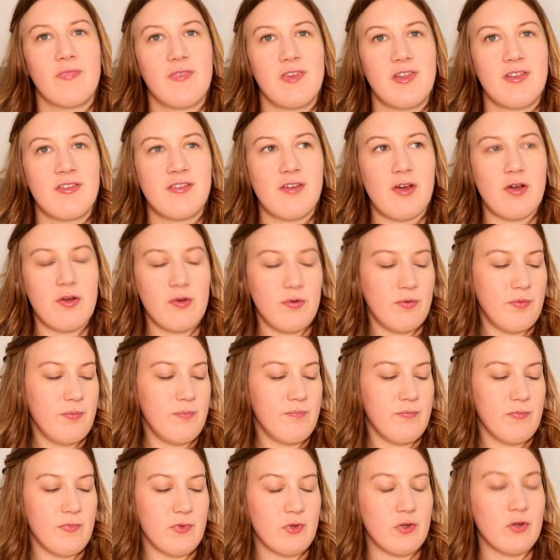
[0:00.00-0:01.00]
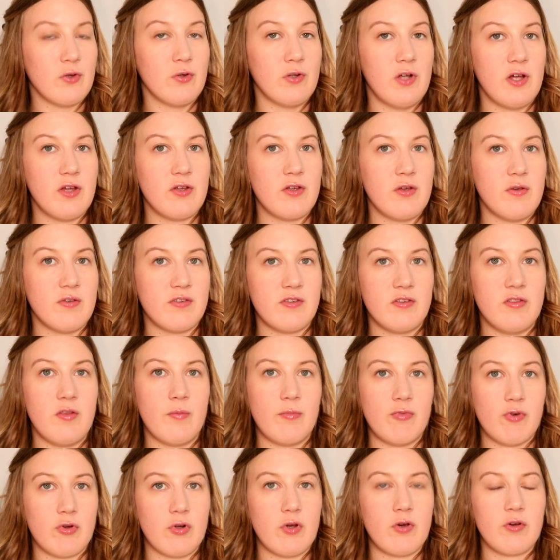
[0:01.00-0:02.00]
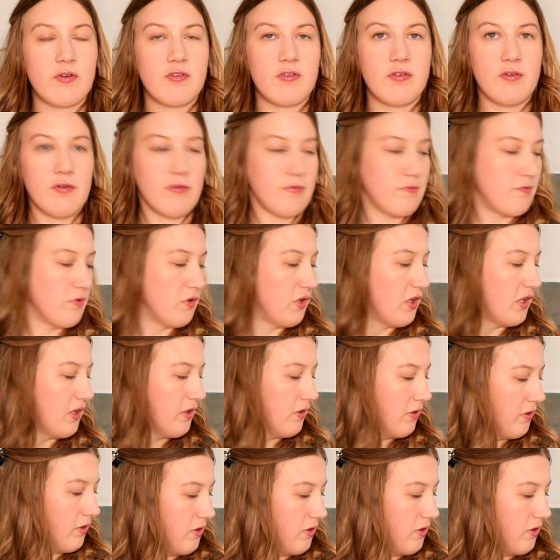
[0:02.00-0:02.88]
so you're like using the product fully.